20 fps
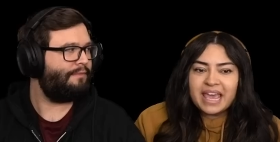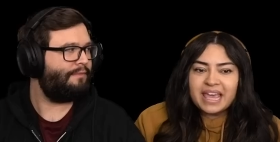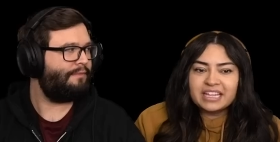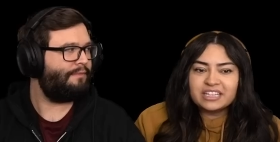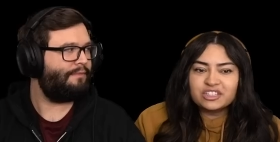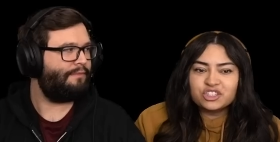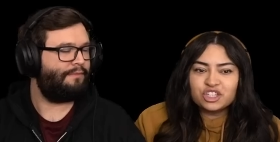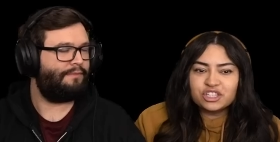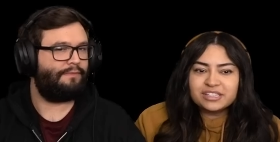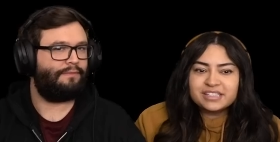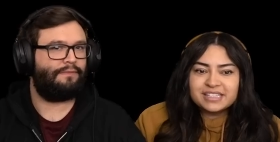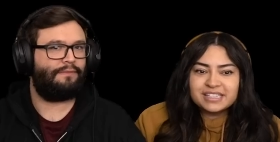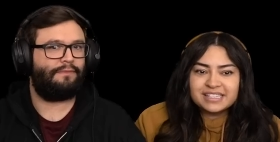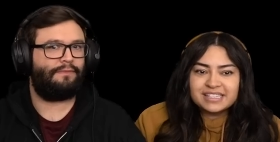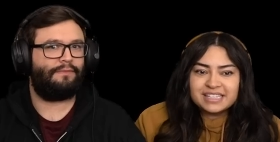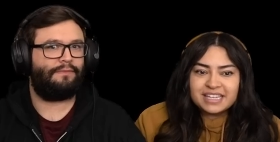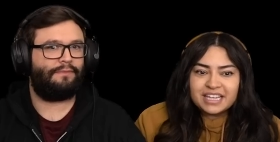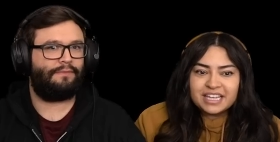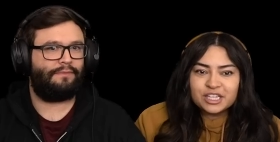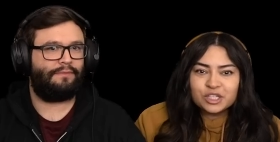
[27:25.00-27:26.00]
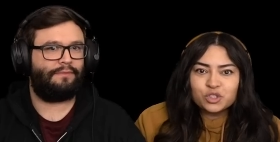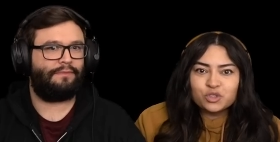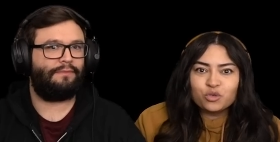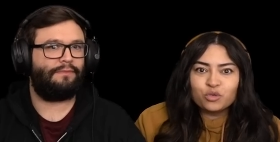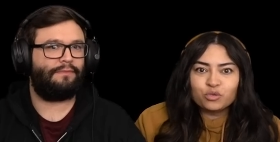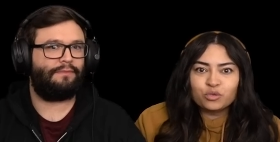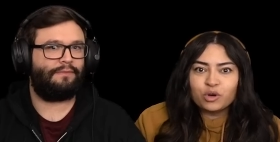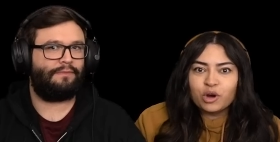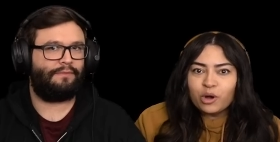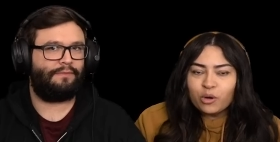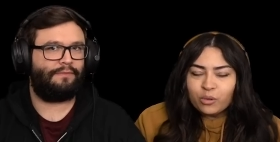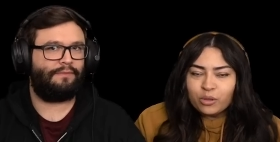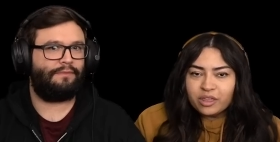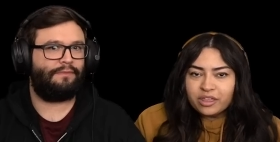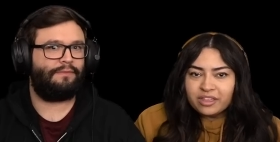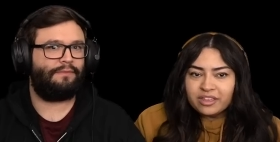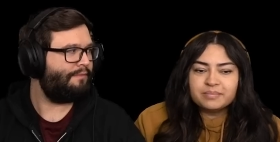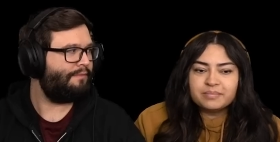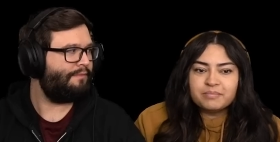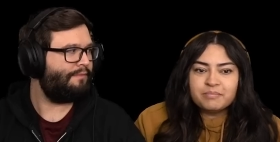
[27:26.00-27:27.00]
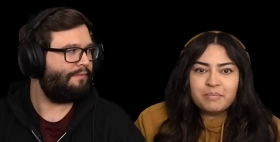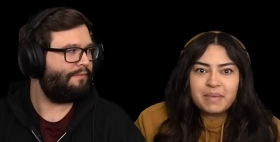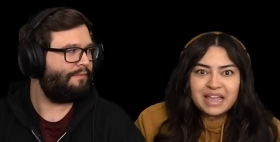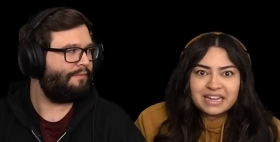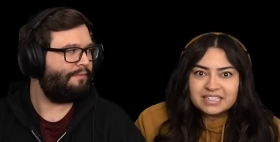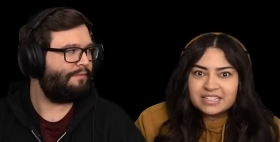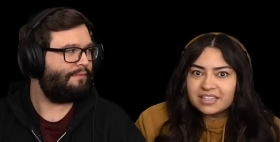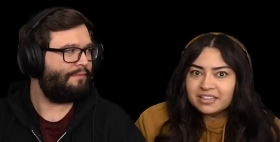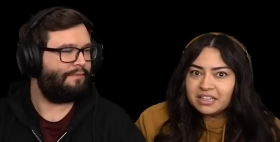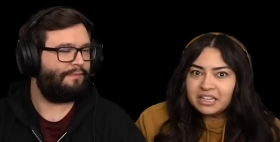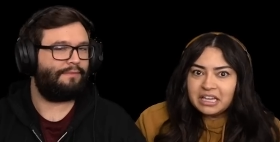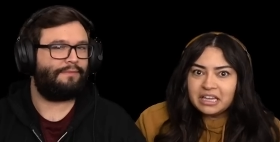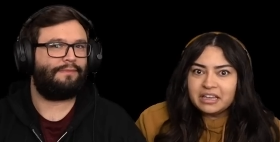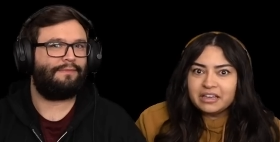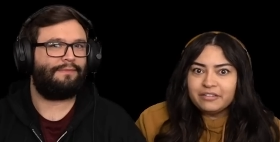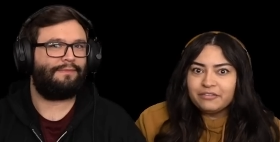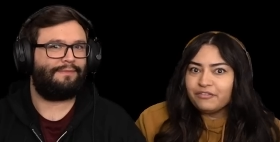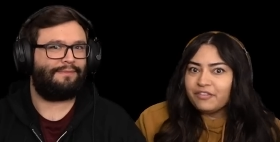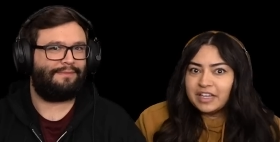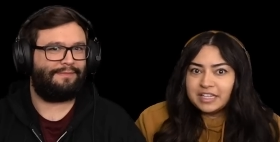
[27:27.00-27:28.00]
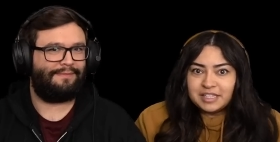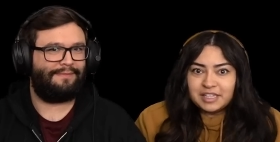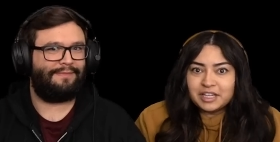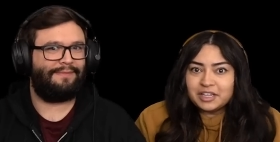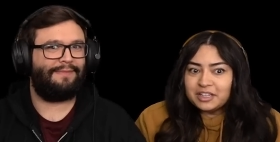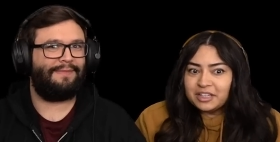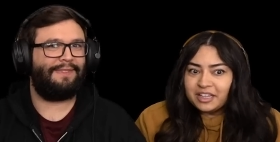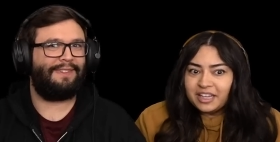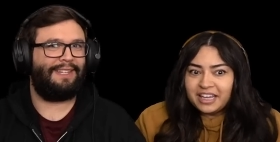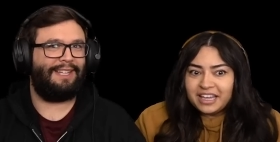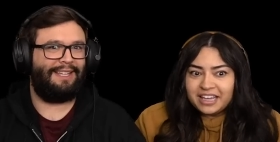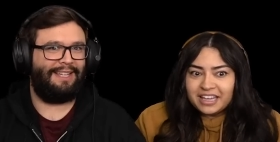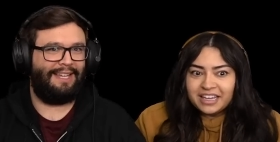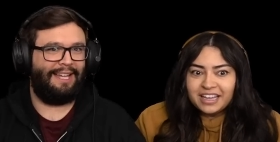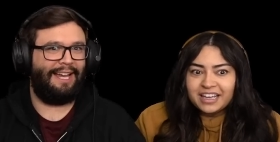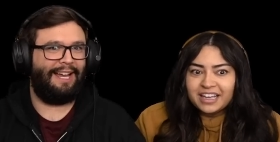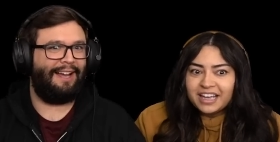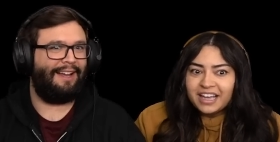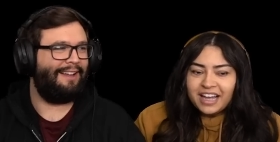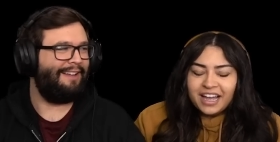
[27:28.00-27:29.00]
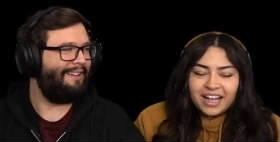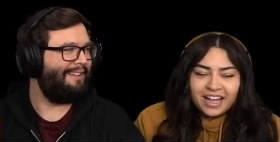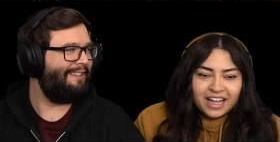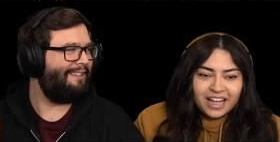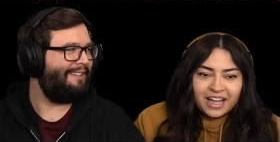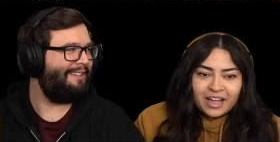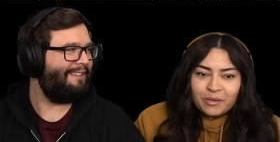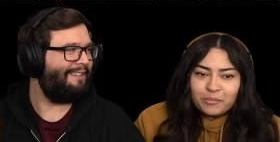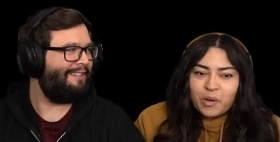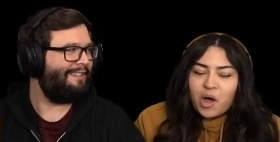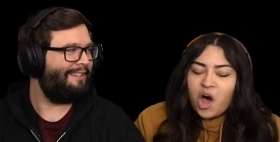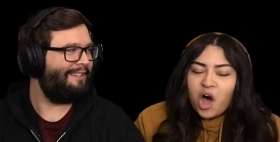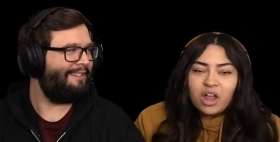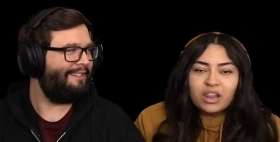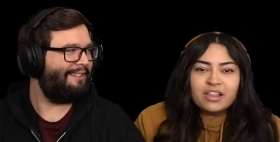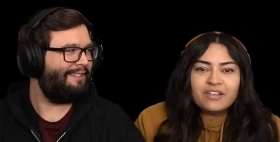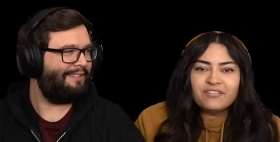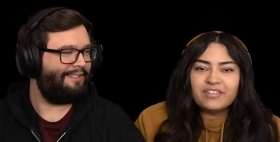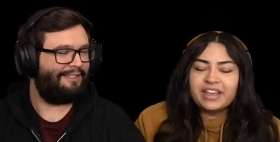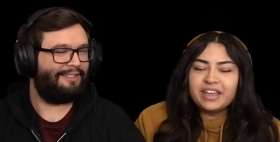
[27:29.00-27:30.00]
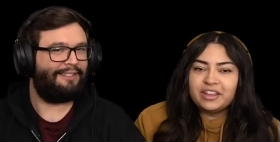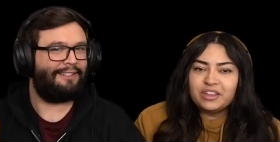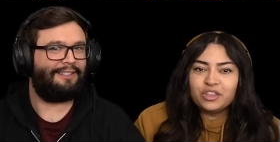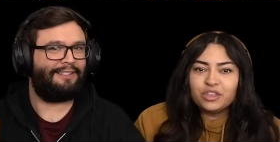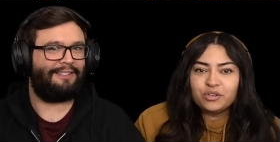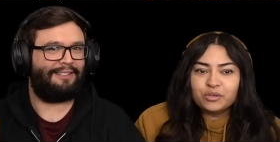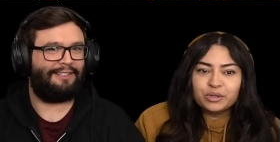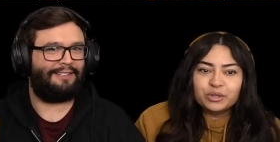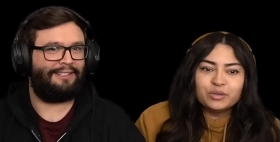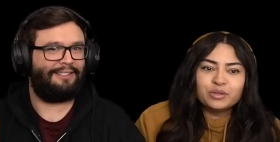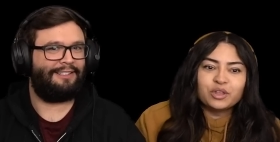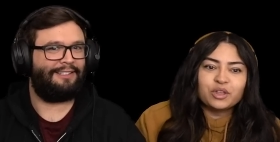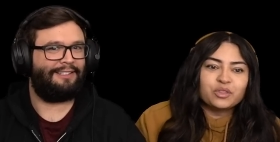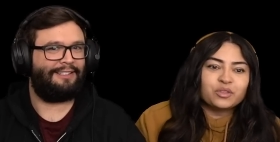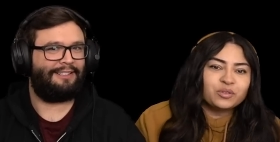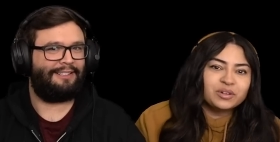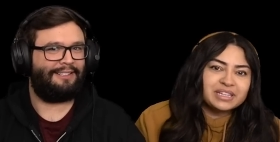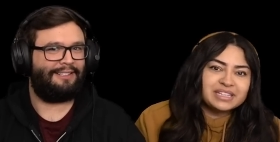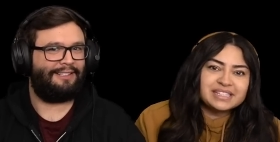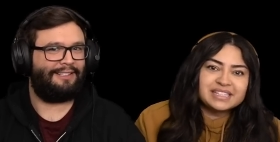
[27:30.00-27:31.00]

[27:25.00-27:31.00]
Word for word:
Speaker 1: and just to see his growth mentally, physically, yeah. um all of it through the 3